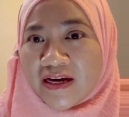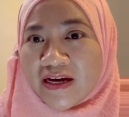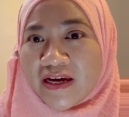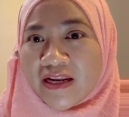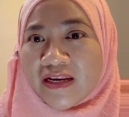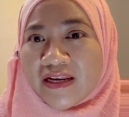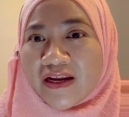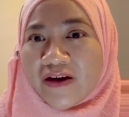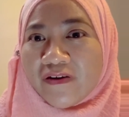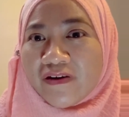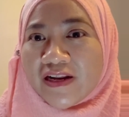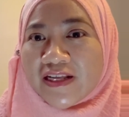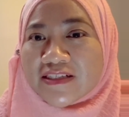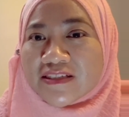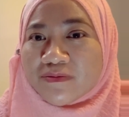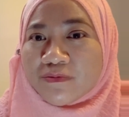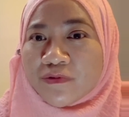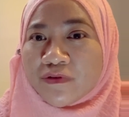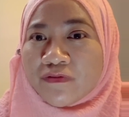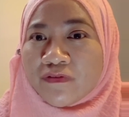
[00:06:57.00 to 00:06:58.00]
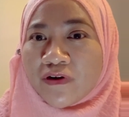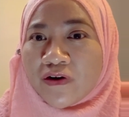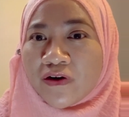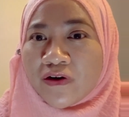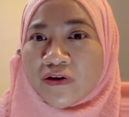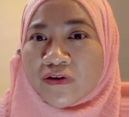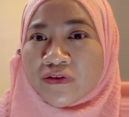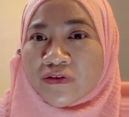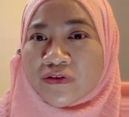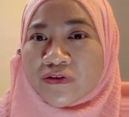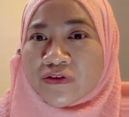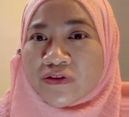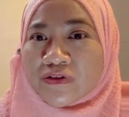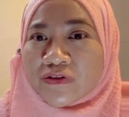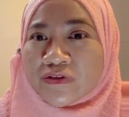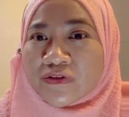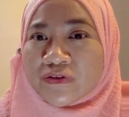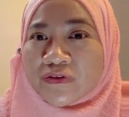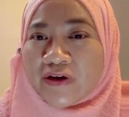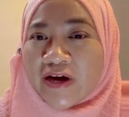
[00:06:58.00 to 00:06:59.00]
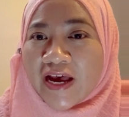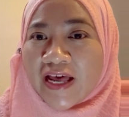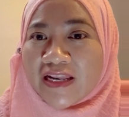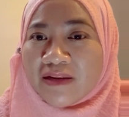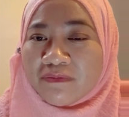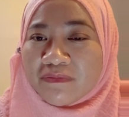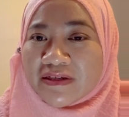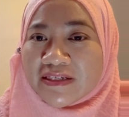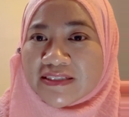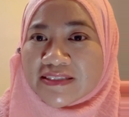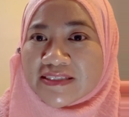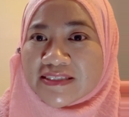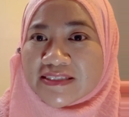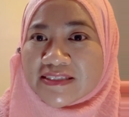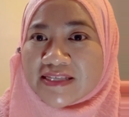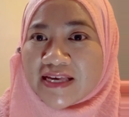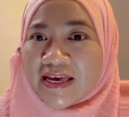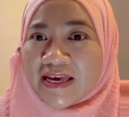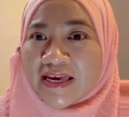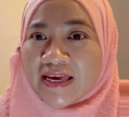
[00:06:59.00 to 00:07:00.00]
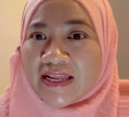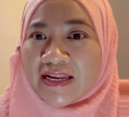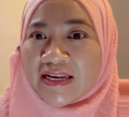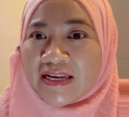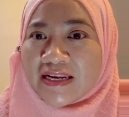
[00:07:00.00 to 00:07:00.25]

Now let's move on to elements and